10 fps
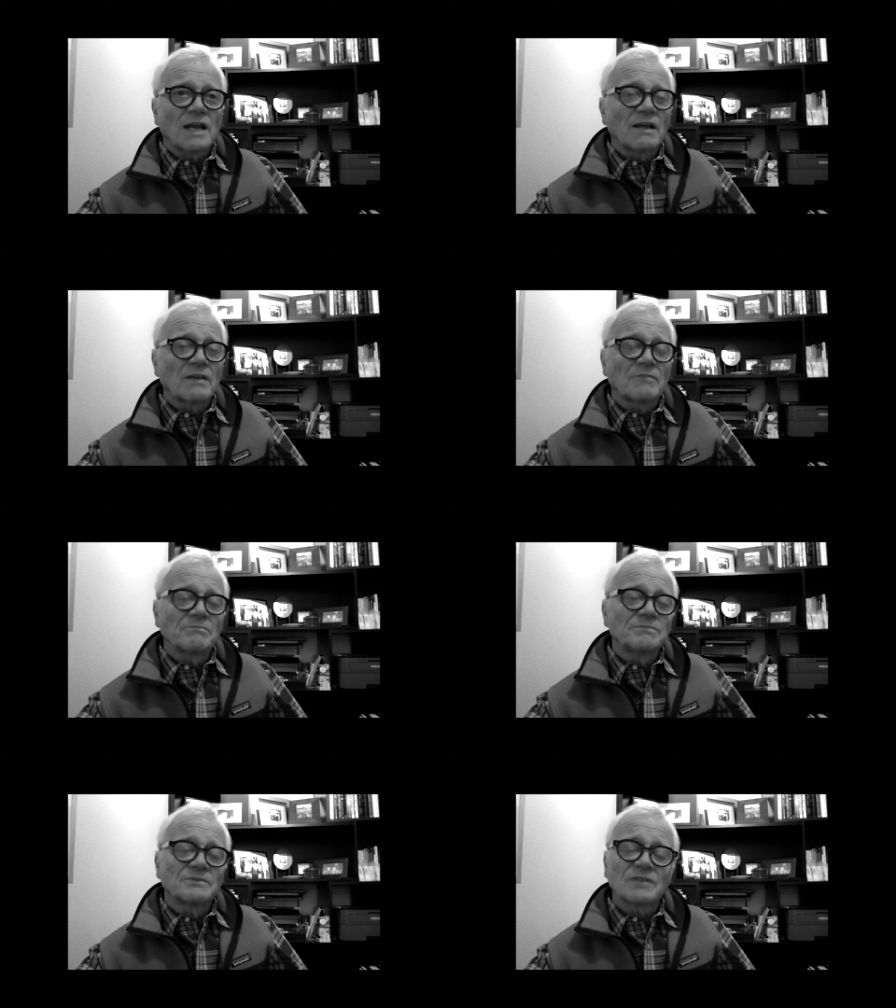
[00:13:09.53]
I, I
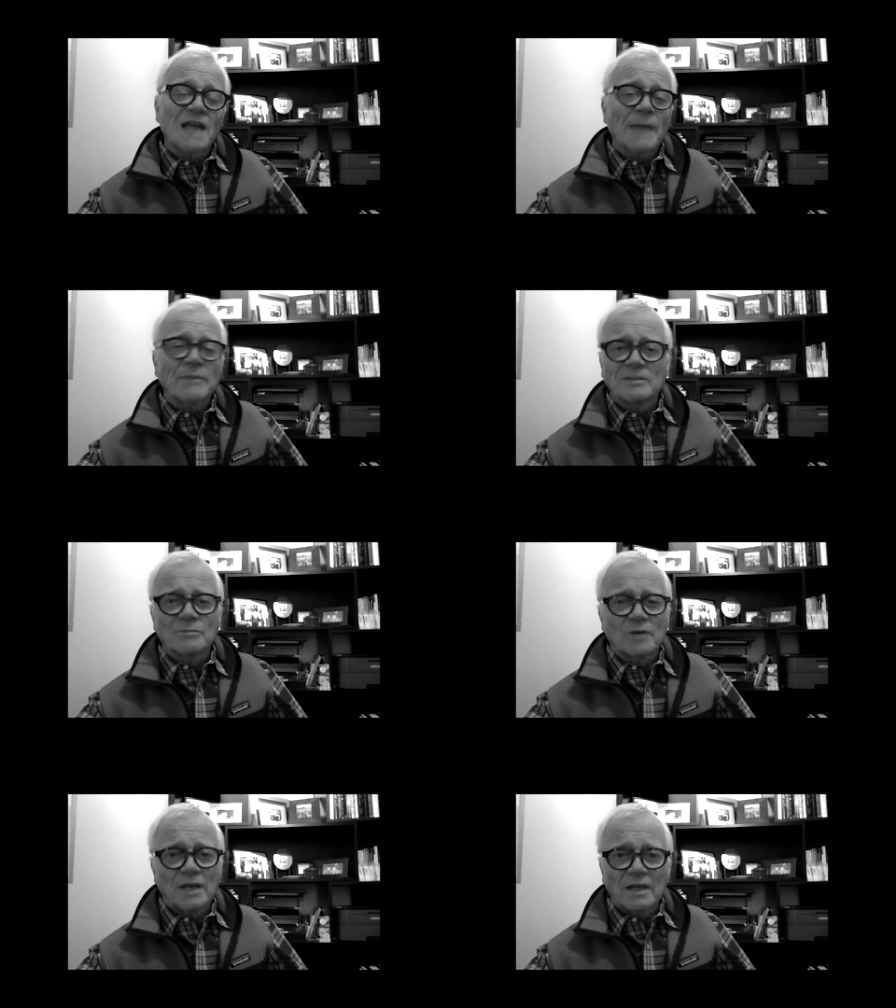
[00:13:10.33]
slammed on the
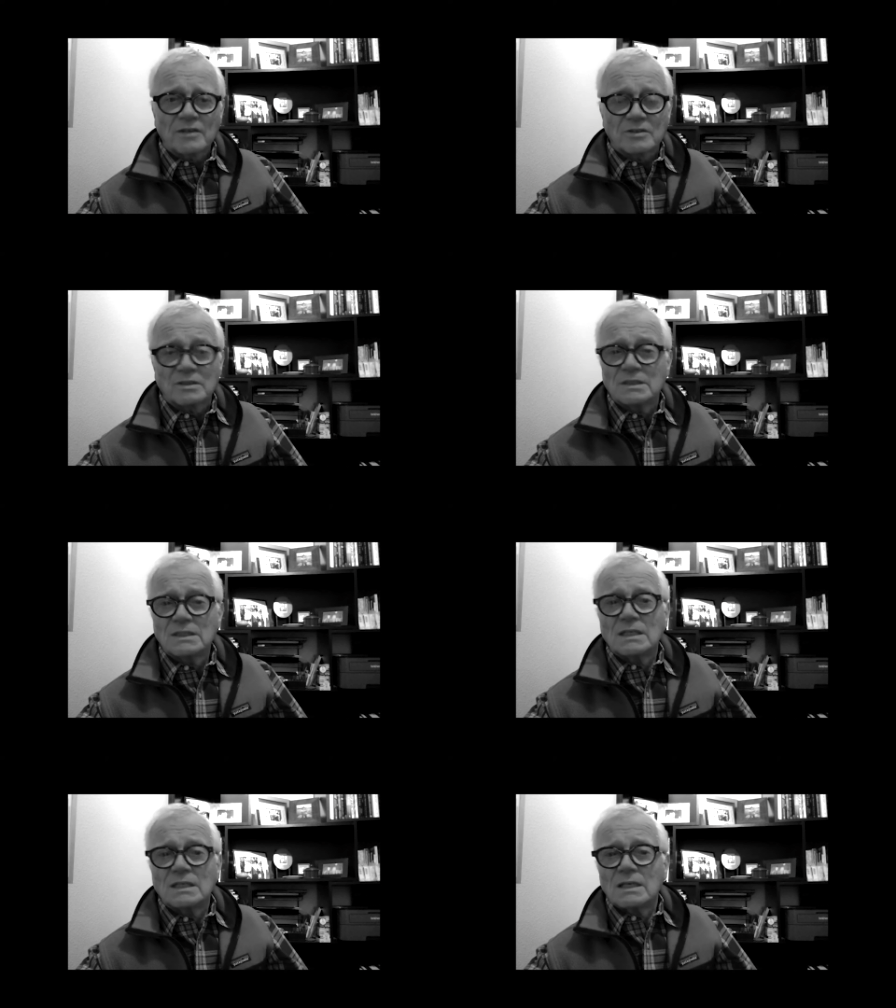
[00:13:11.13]
brakes
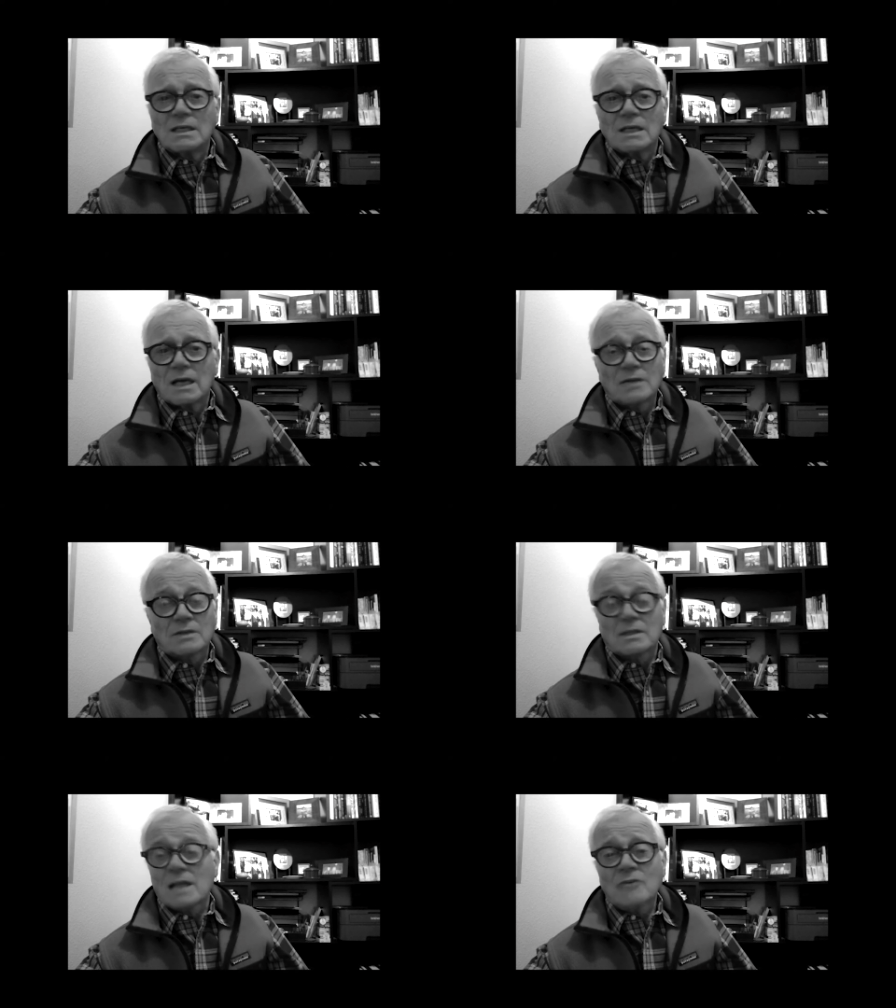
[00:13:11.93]
because
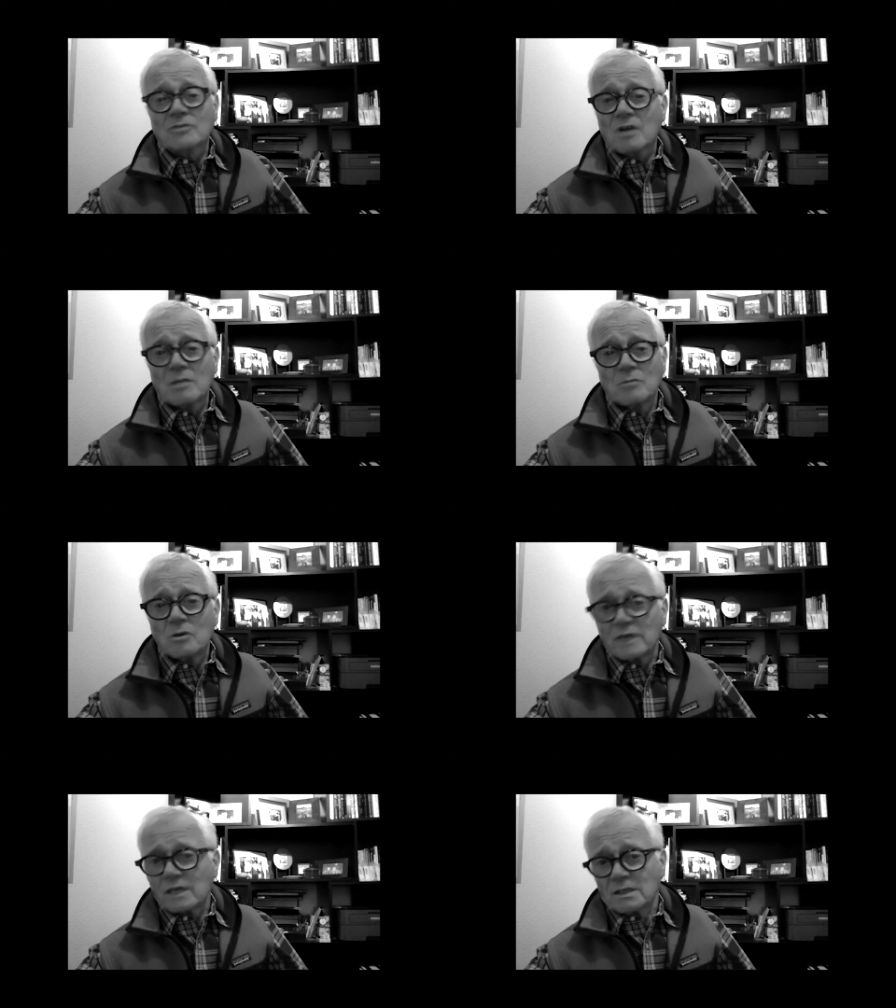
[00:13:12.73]
the clouds were all
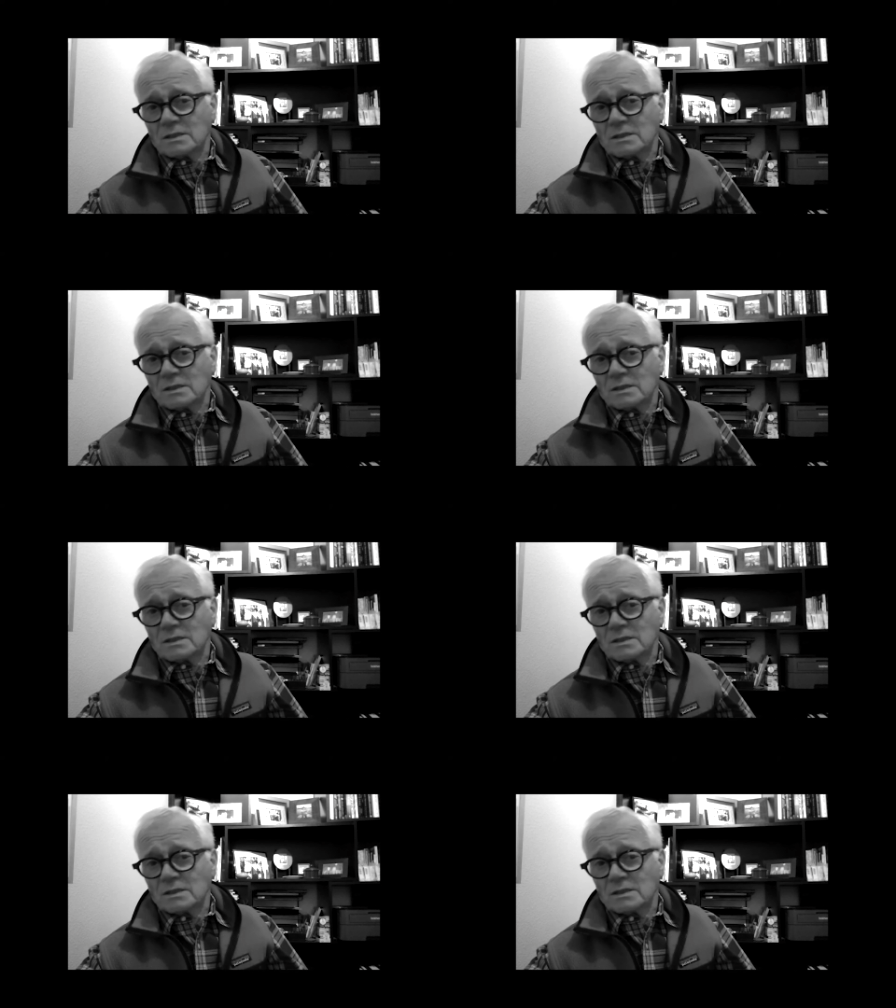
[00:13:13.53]
moving.